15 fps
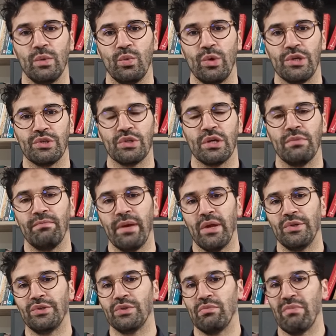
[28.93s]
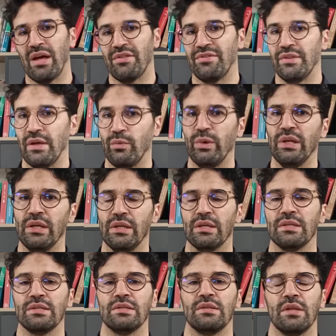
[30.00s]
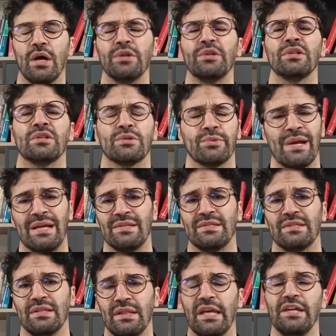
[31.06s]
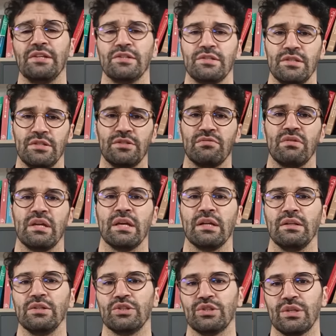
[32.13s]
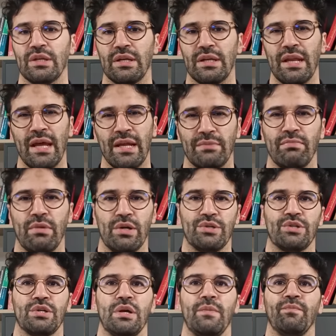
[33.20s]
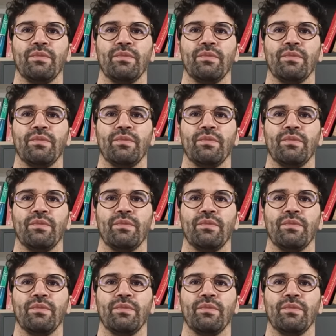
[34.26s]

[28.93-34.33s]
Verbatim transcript: which compared to Mathnavi is not translated into English that much.